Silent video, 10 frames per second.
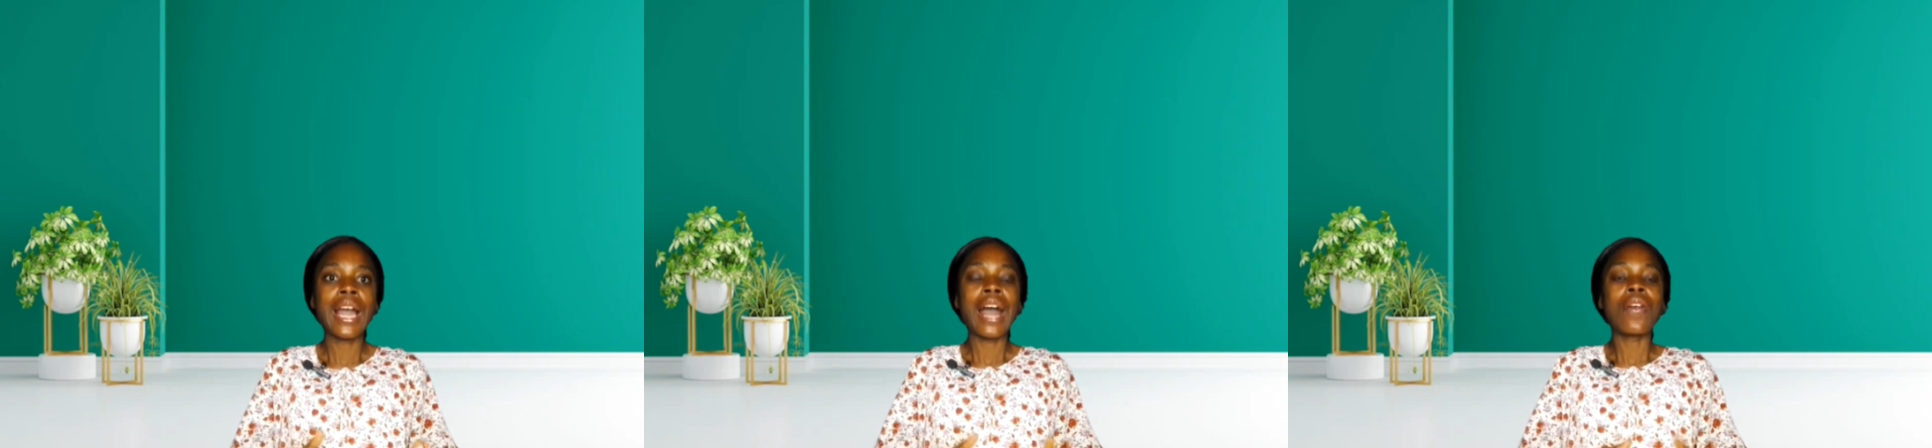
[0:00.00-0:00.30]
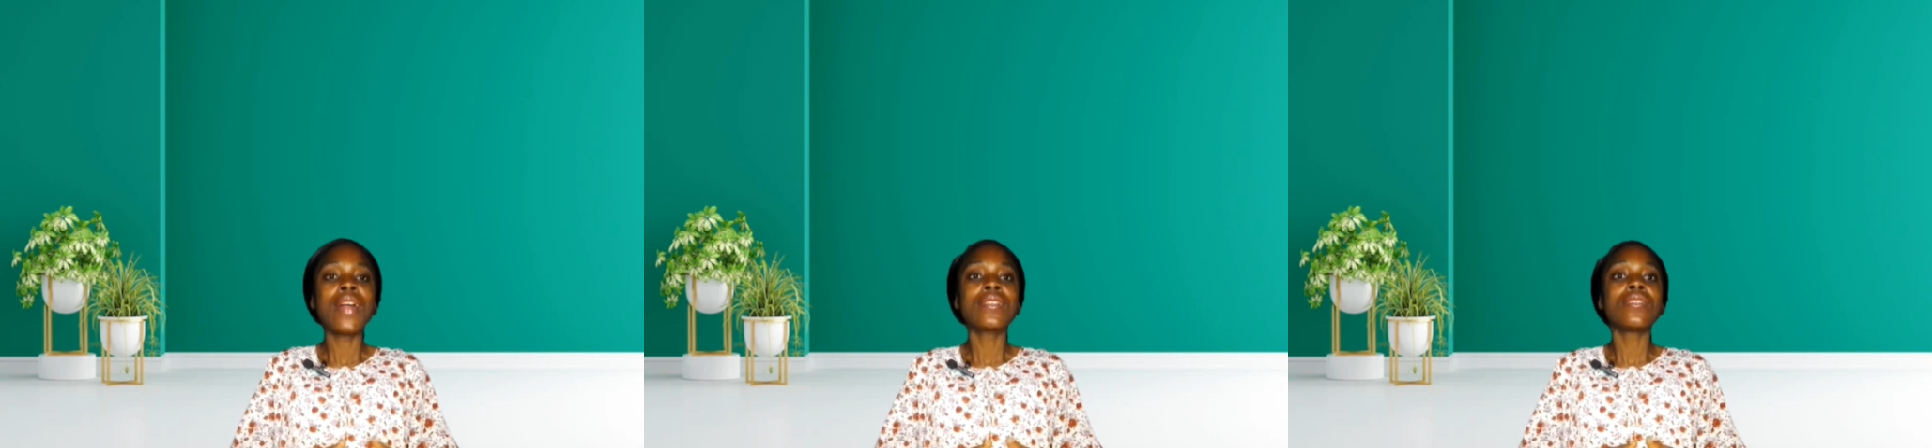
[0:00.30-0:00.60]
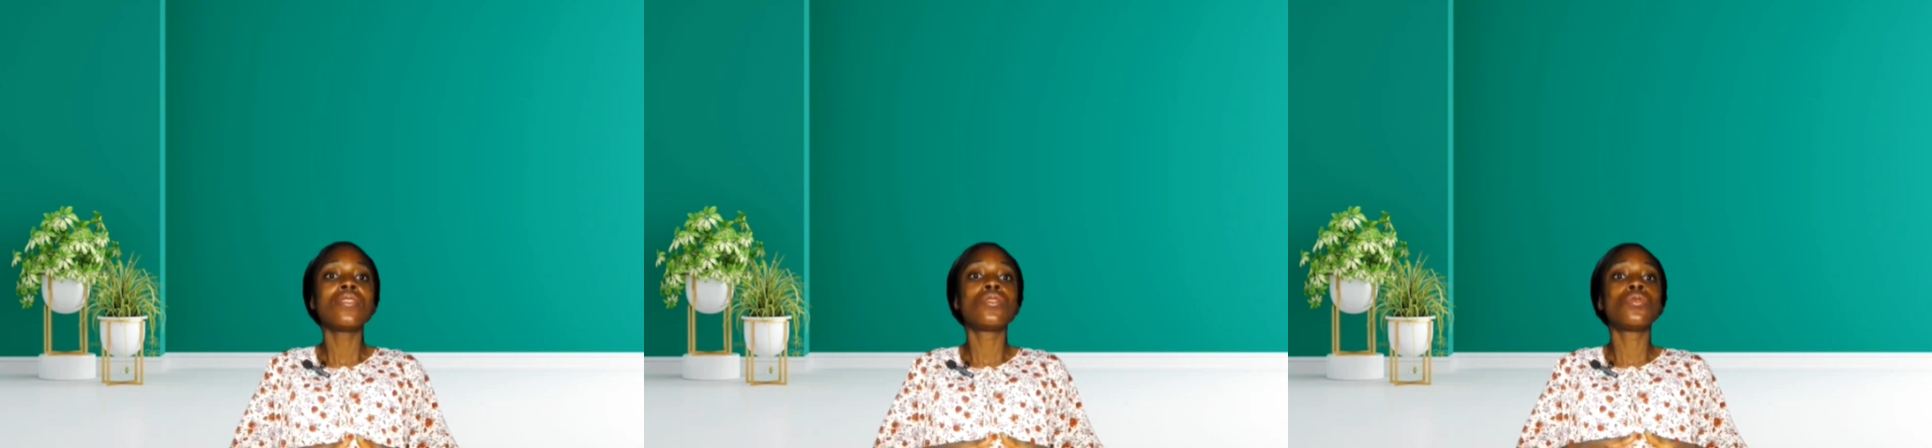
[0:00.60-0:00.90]
Another thing
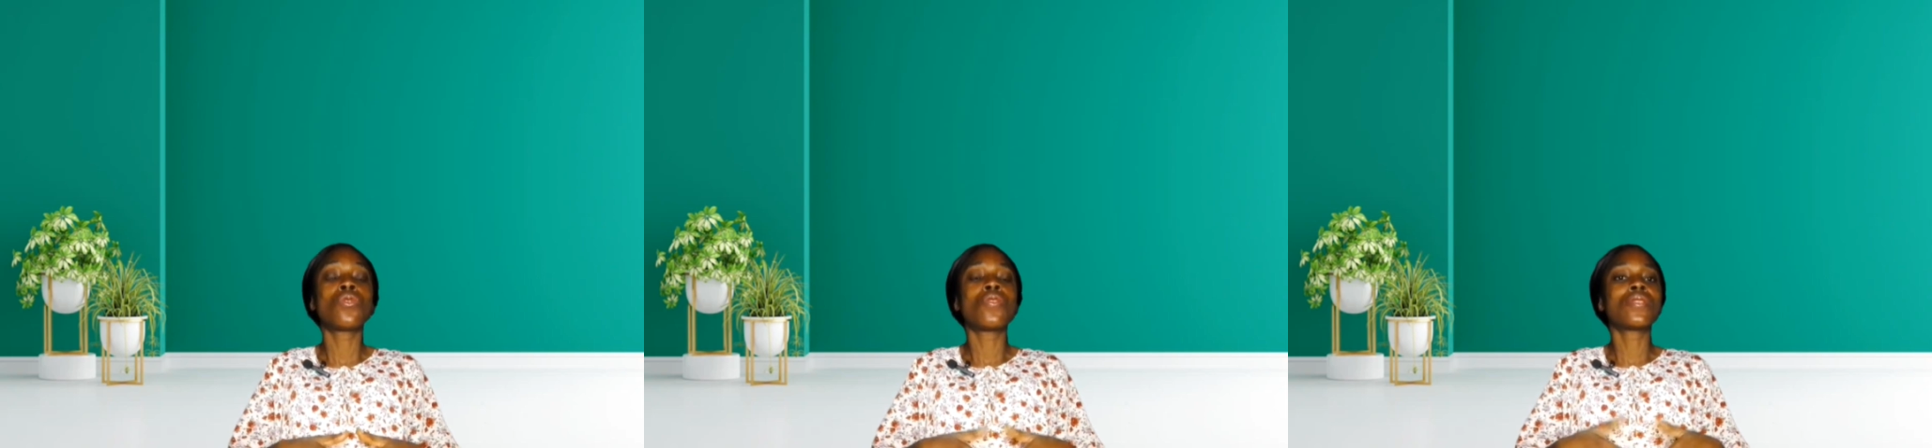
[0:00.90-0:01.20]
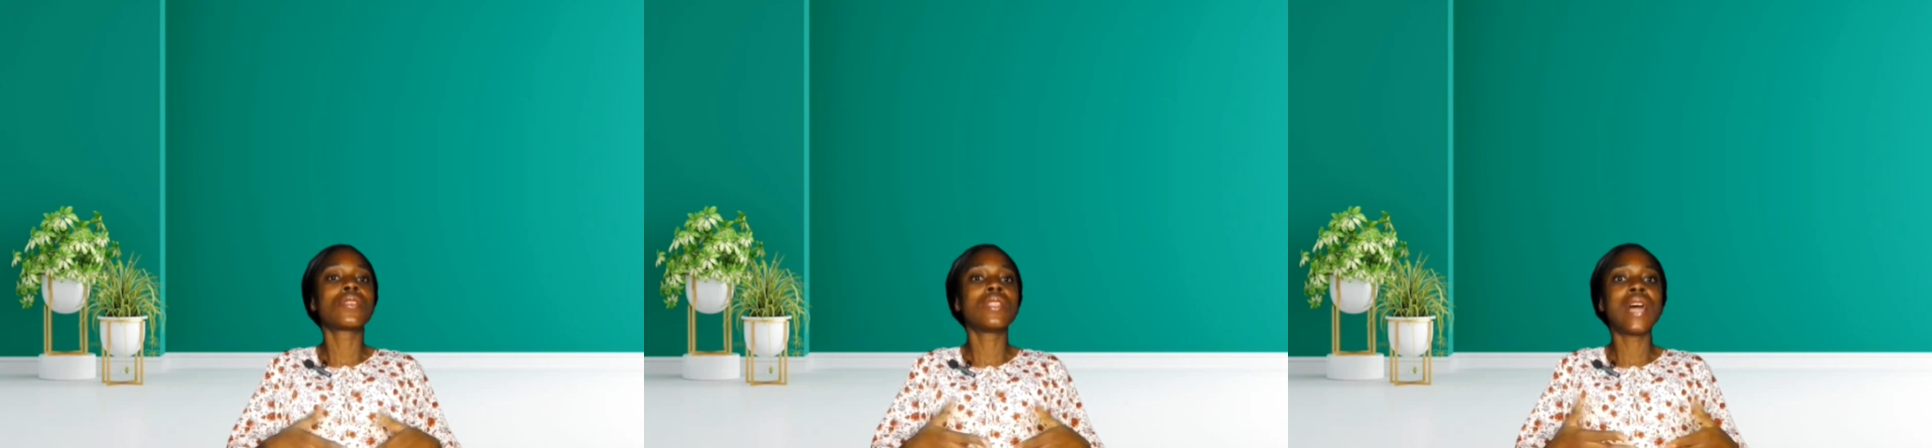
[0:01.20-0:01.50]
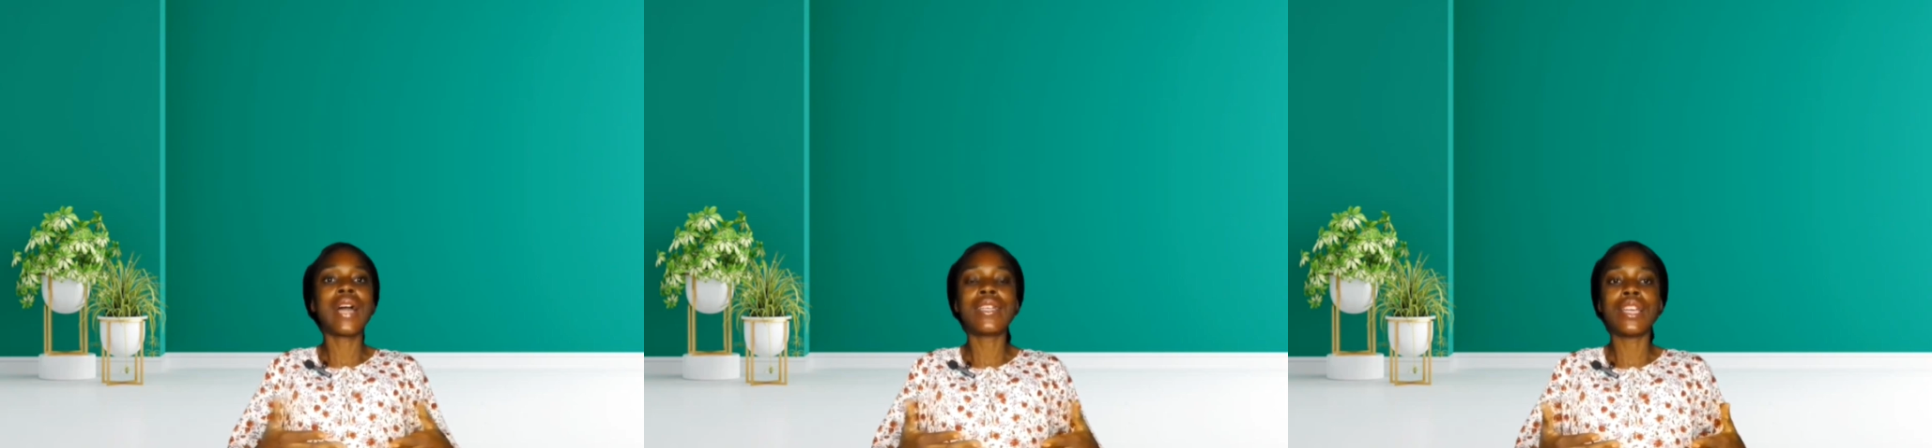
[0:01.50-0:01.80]
is to
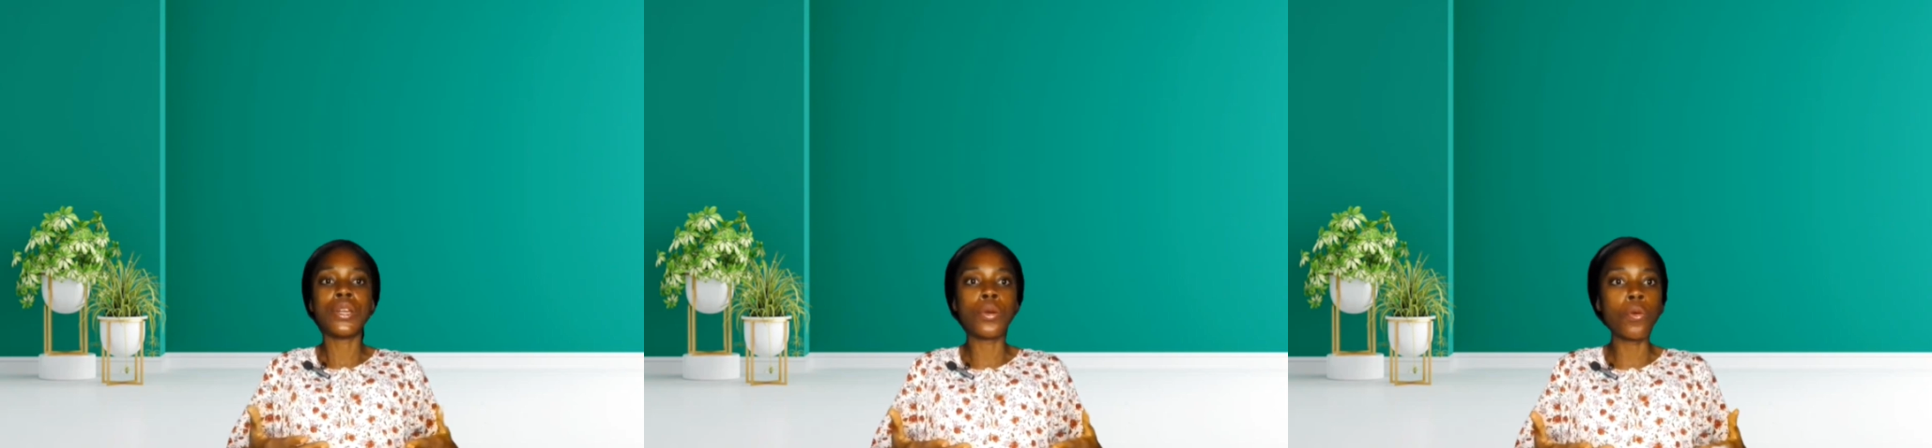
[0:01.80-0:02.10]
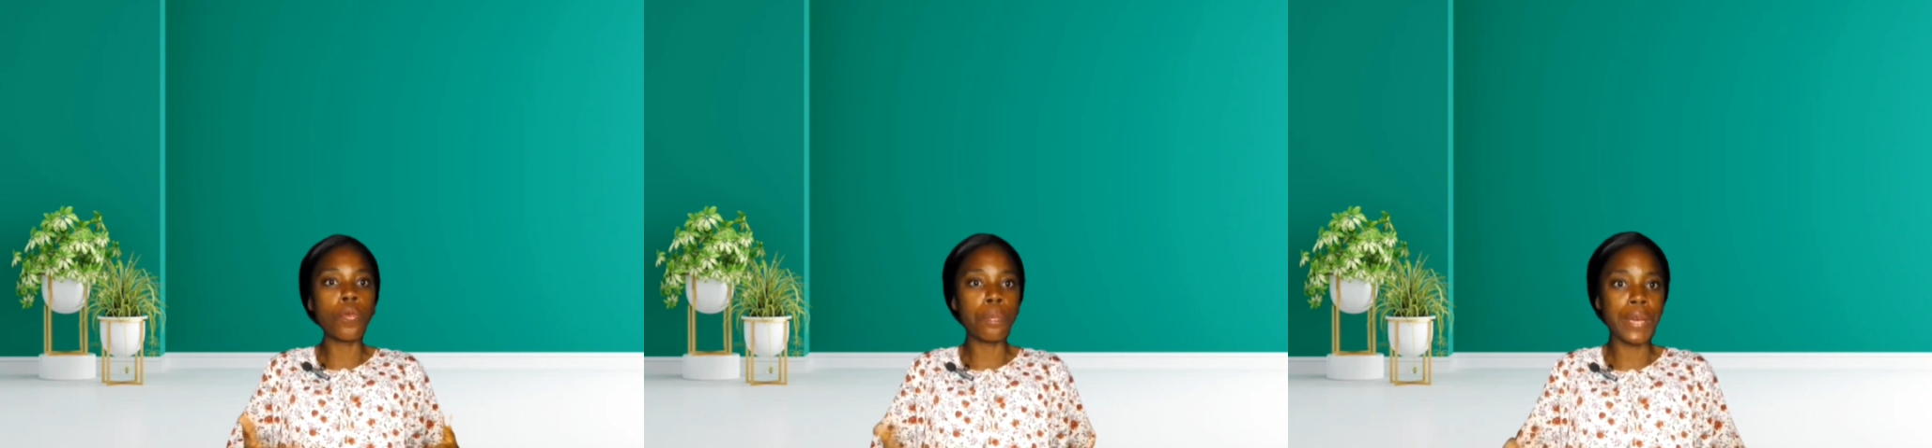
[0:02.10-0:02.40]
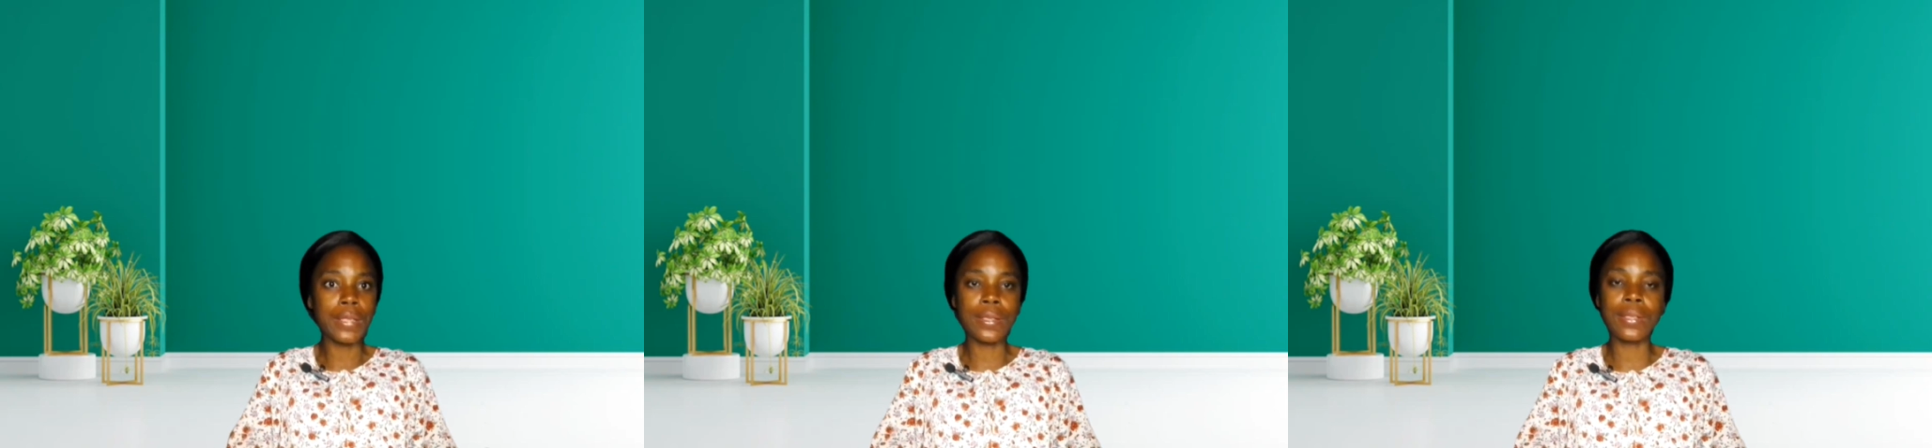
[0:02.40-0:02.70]
consider the equipment